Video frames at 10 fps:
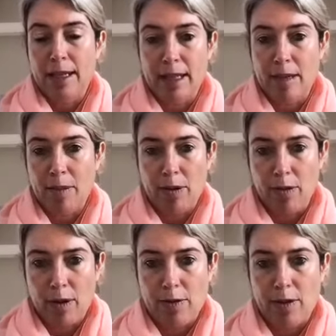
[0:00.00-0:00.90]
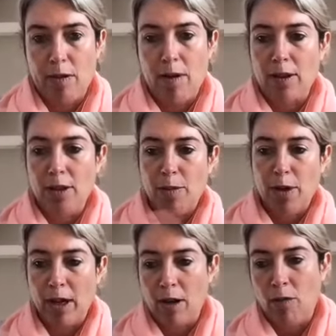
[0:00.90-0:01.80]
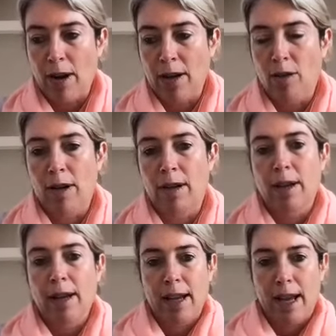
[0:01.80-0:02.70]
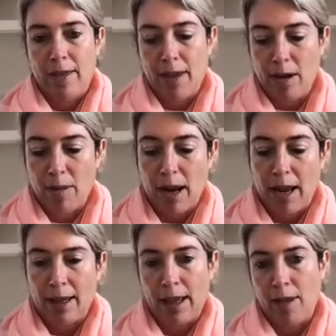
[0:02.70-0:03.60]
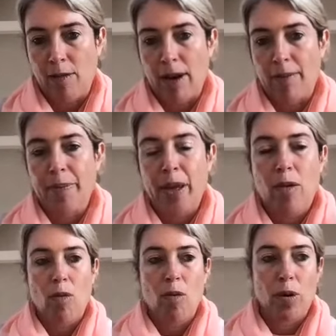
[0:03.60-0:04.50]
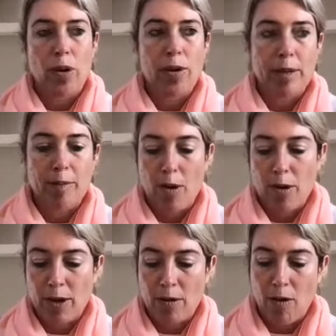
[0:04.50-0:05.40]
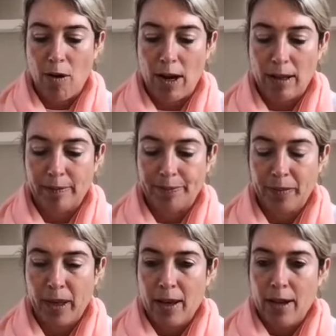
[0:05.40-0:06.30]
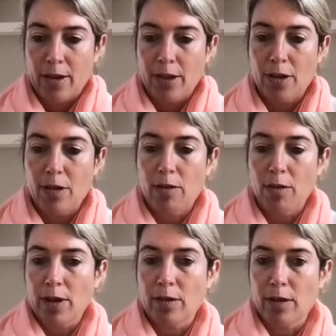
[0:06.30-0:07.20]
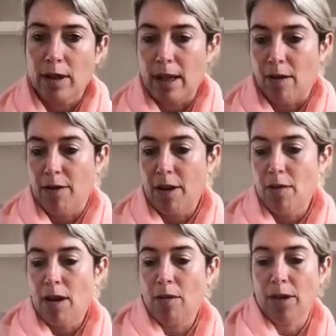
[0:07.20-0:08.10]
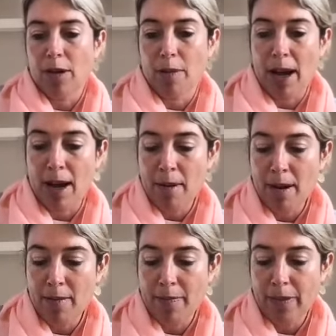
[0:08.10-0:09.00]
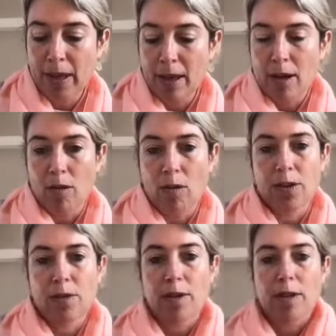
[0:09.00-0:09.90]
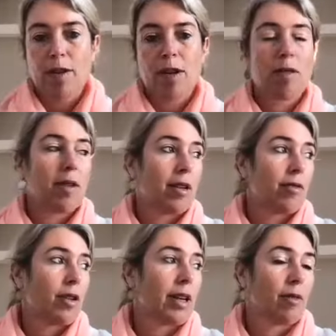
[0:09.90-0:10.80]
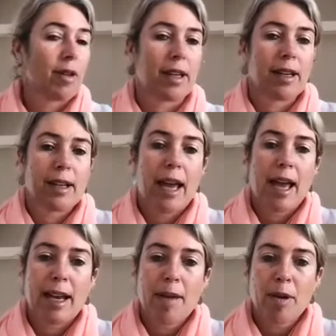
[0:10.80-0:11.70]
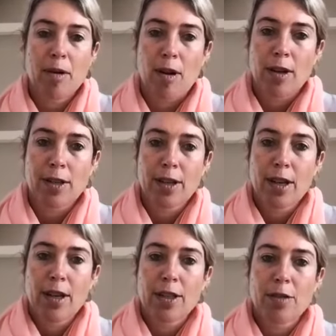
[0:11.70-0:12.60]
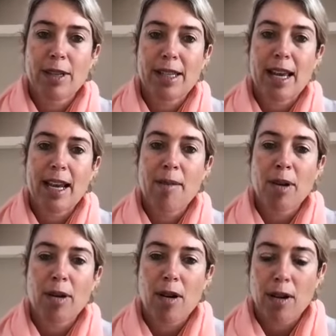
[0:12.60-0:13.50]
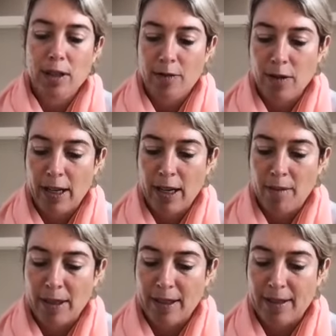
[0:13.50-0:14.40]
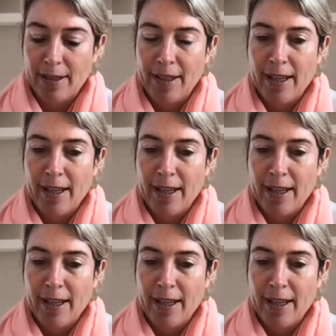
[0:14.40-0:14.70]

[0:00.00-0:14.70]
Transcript: Deep Blue works very well. So putting on one oil and then applying the other one, or using both in a roller. So it works, very well with Copaiba. Also works very well with lemongrass. So we say lemongrass for ligaments.